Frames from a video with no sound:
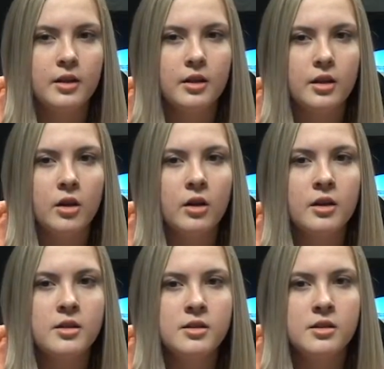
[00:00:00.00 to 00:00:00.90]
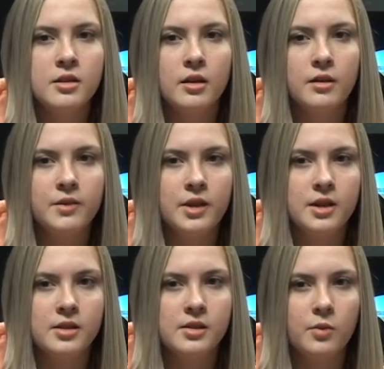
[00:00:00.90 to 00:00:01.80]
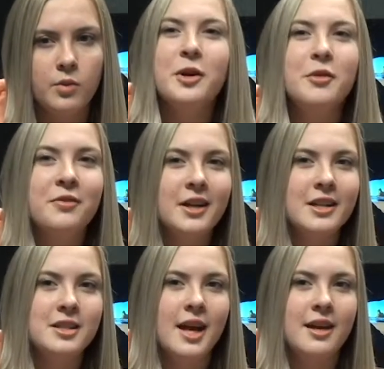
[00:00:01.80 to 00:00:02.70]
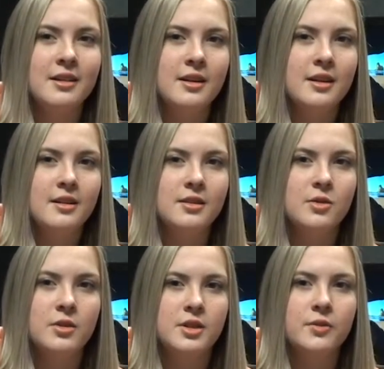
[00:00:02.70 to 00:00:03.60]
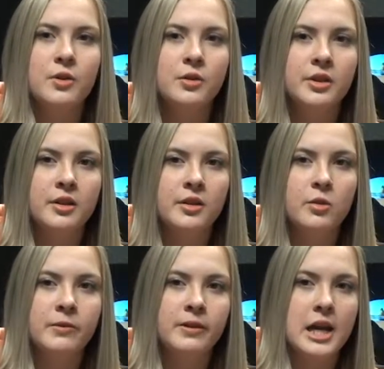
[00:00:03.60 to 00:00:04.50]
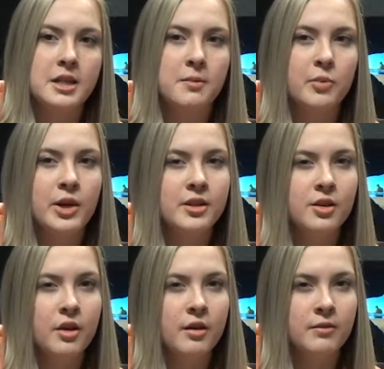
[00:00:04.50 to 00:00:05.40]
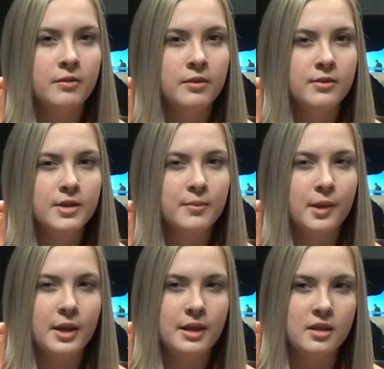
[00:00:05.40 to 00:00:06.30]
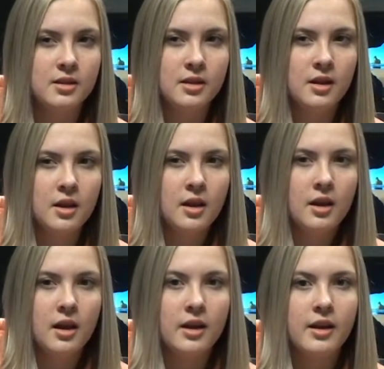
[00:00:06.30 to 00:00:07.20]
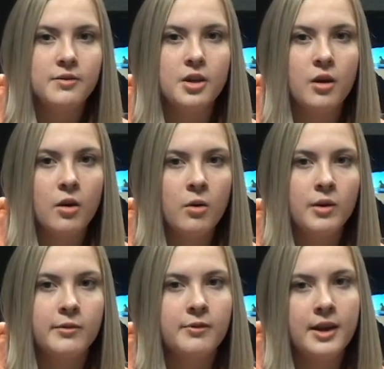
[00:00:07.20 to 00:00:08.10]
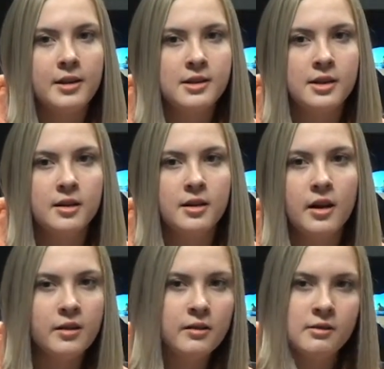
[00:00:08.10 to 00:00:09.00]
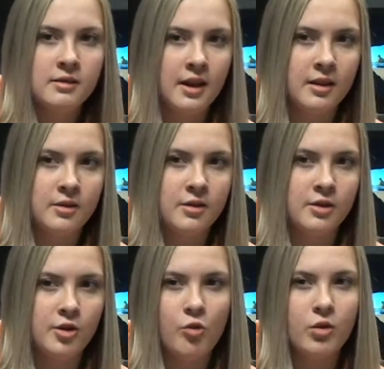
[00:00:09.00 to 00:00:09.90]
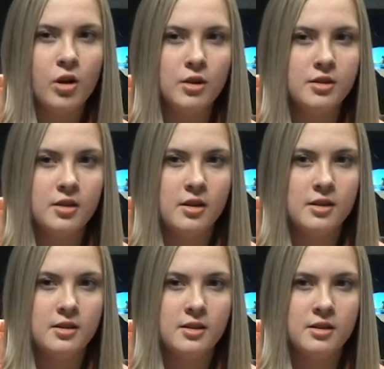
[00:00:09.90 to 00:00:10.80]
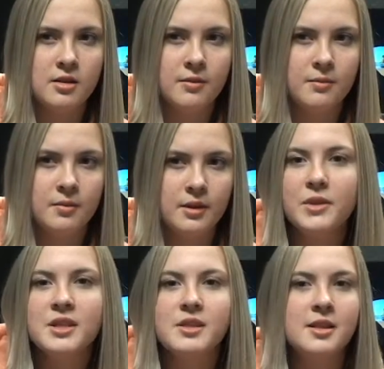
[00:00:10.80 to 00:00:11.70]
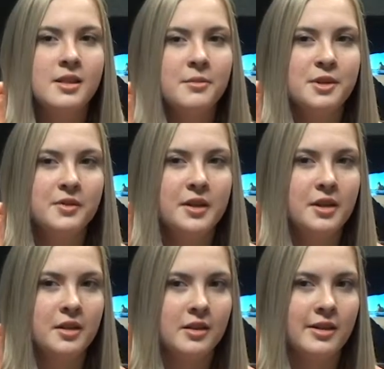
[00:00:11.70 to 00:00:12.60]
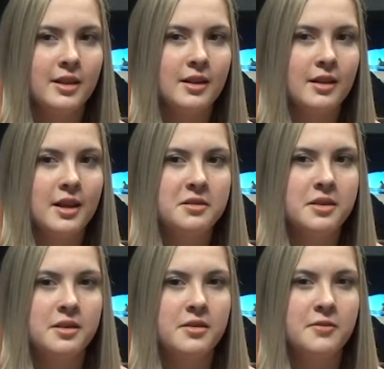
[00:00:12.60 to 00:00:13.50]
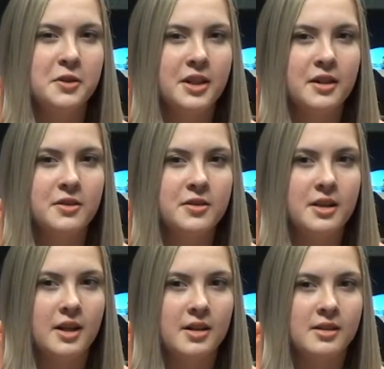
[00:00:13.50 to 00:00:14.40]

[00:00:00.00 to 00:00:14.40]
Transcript: The cons of this, we would forget to hand it in to his folder or forget to print off some things and have to go and fix it. Other than that, there are no cons to the system. This system is very good and allows us to fully understand